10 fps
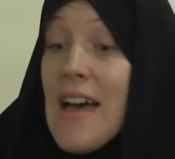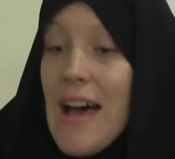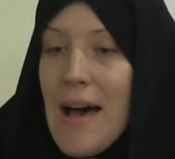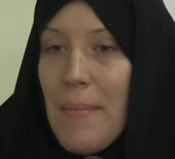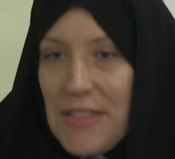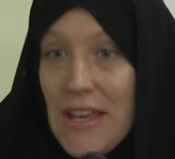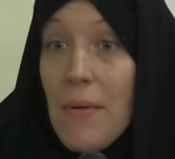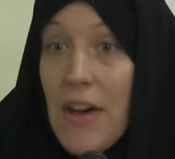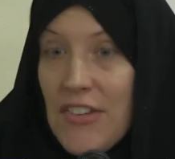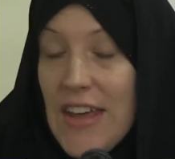But
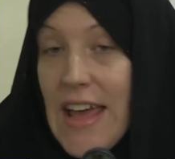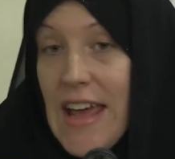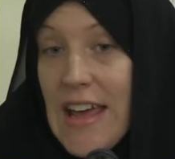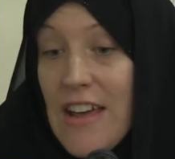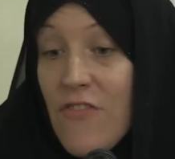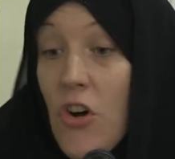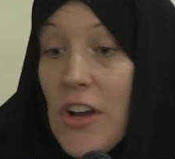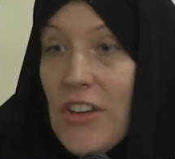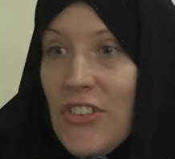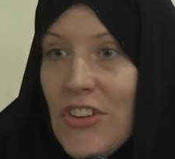that was a
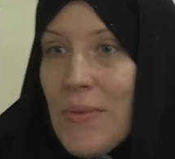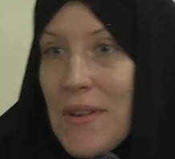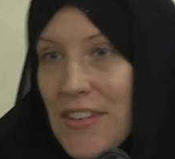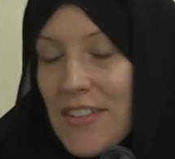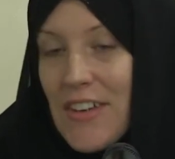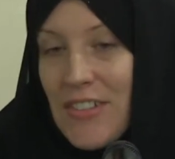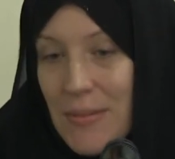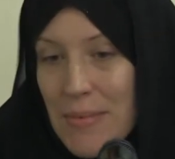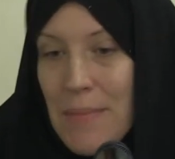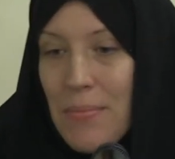focus when
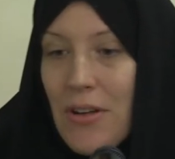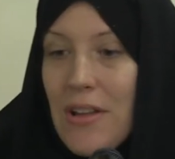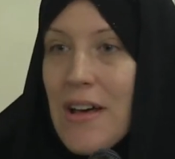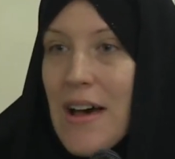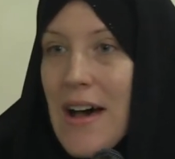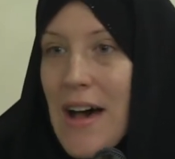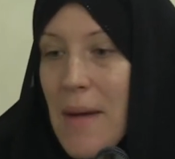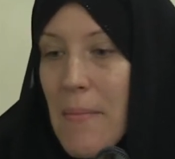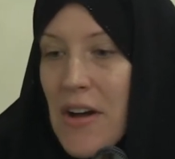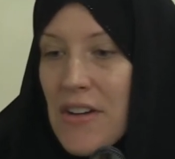discussing people
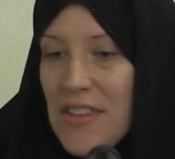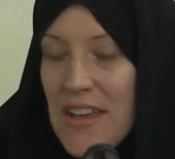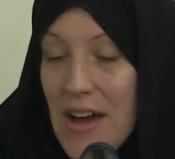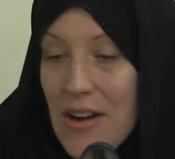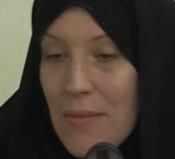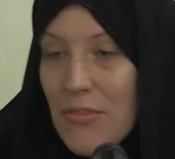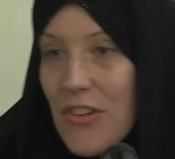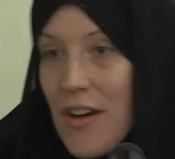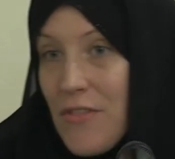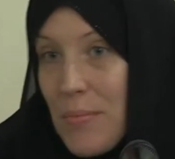among the
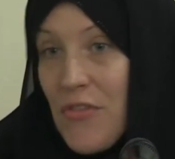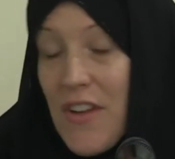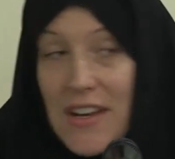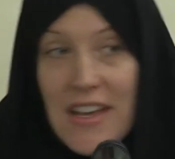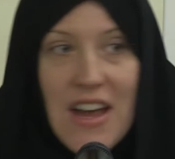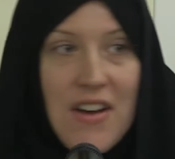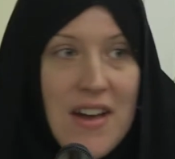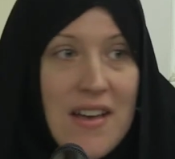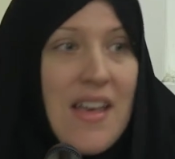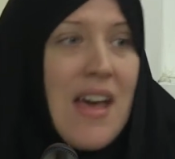Arabs of the prophetic
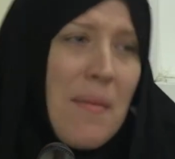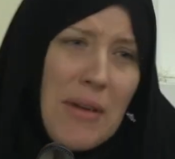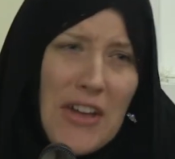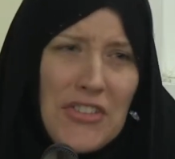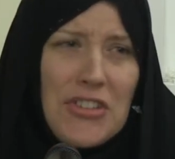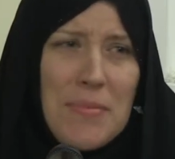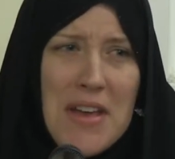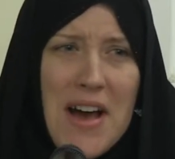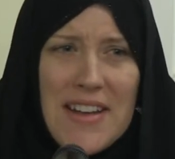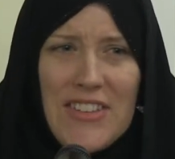era. But also, to
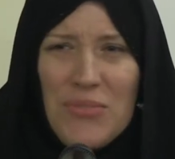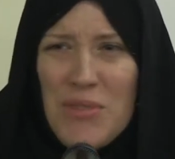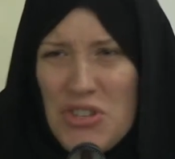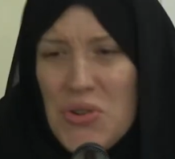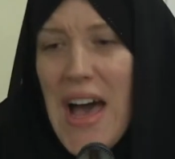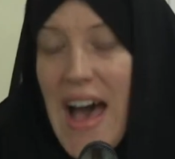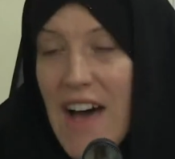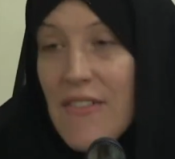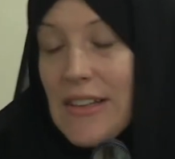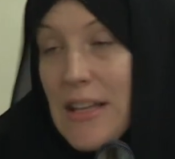be honest, we do
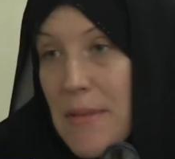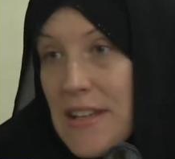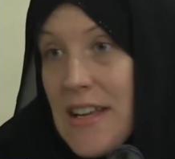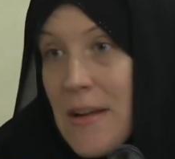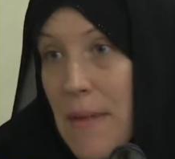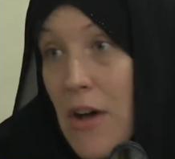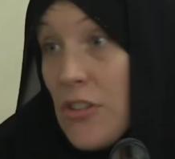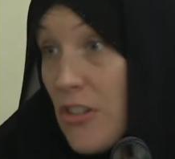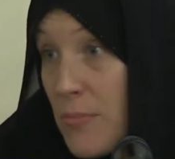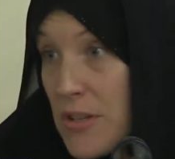have a limited
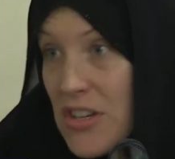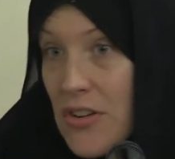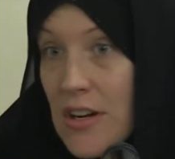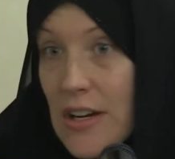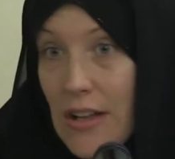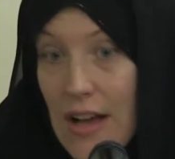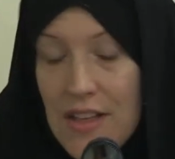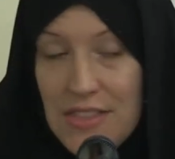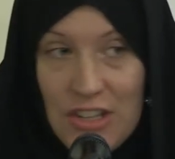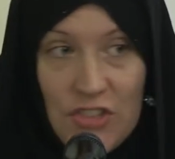amount of material
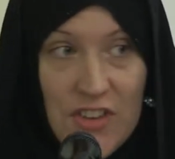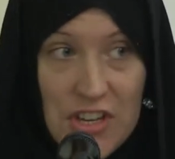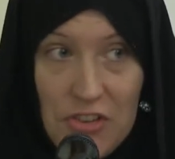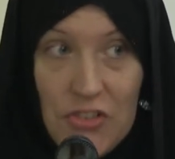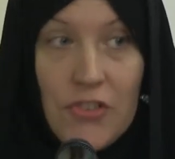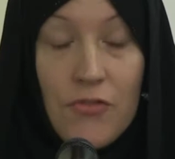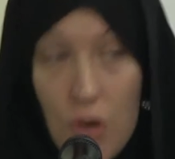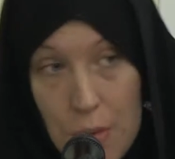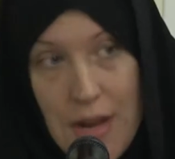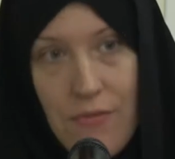on these figures,
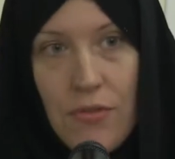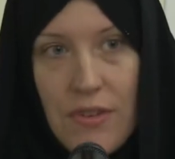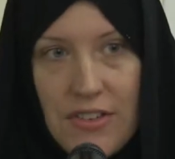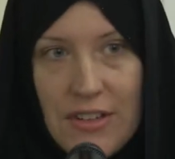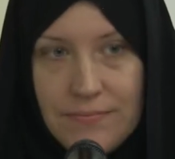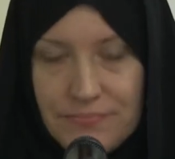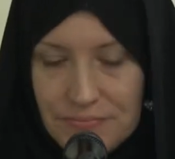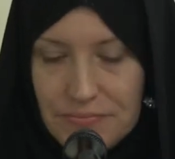for whatever reason.